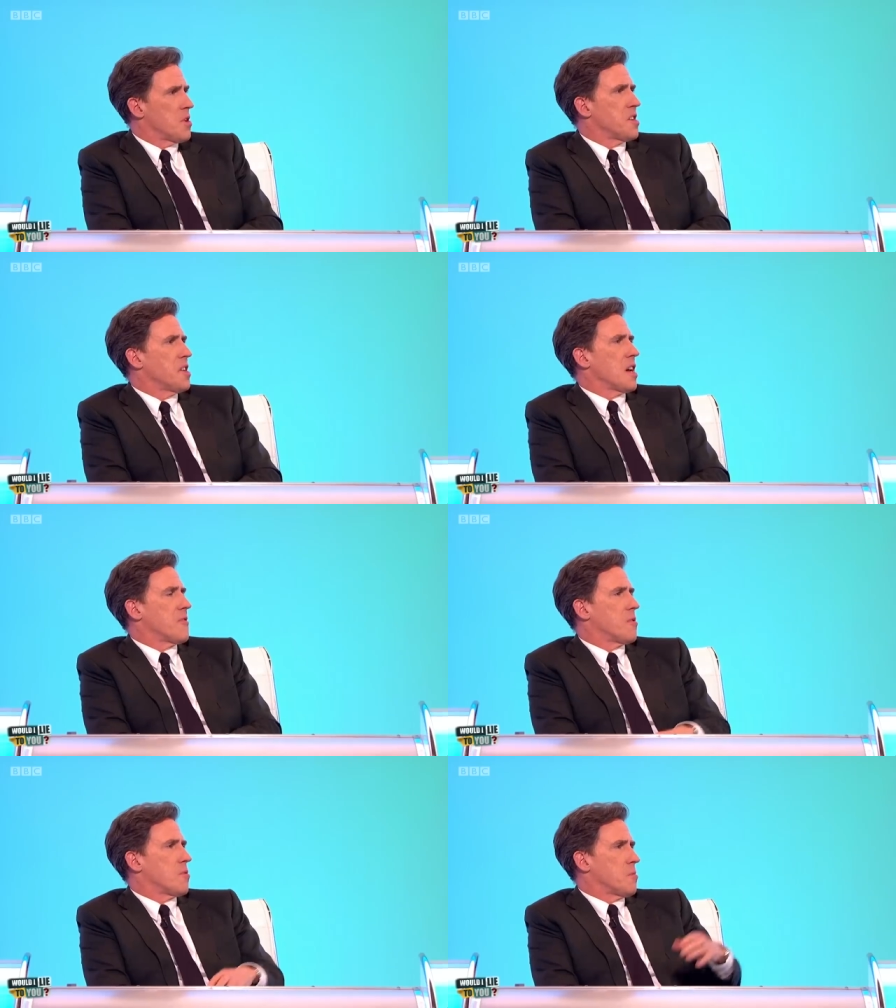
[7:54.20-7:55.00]
want a
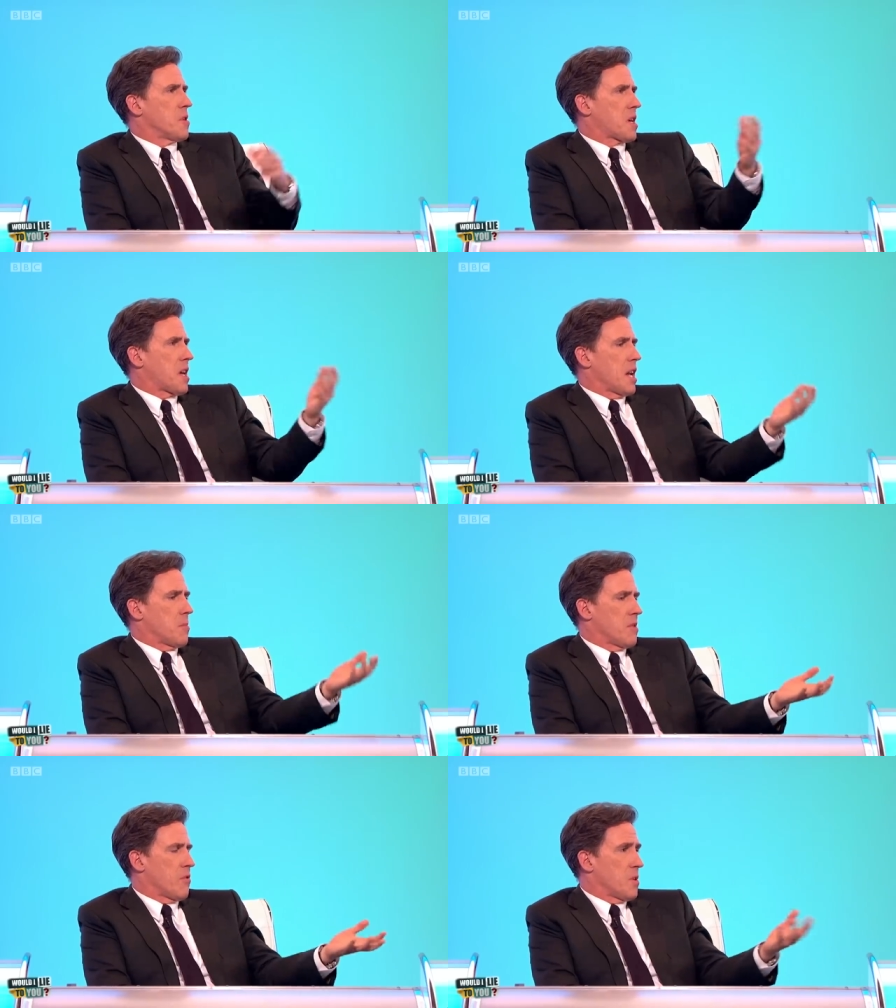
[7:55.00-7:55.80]
knife. You wouldn't want to kill
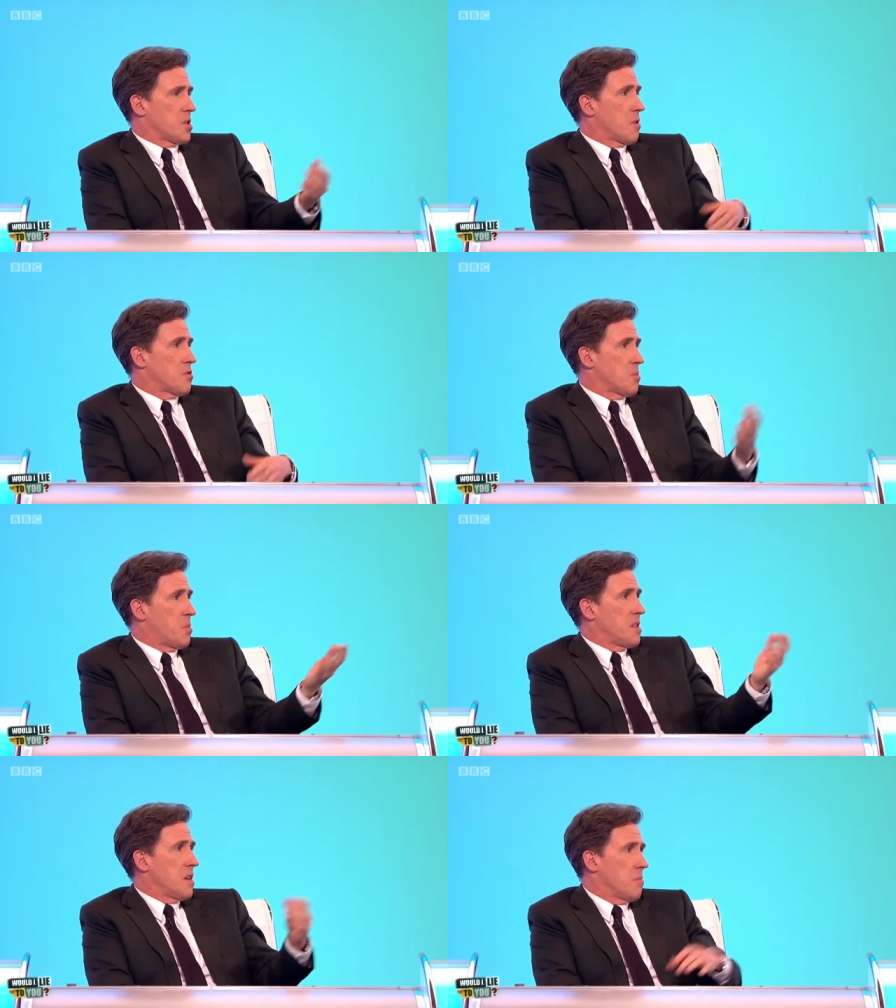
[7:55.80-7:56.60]
him. You'd have a wish. You could just
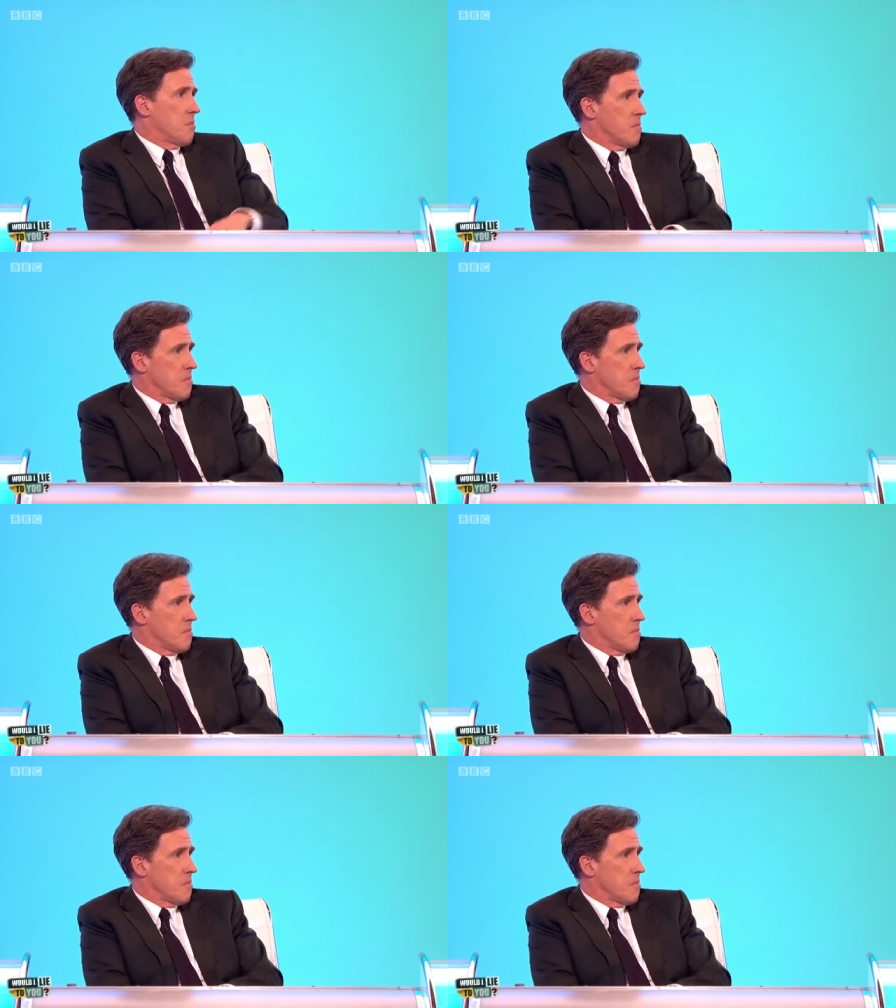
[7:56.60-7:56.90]
beat him.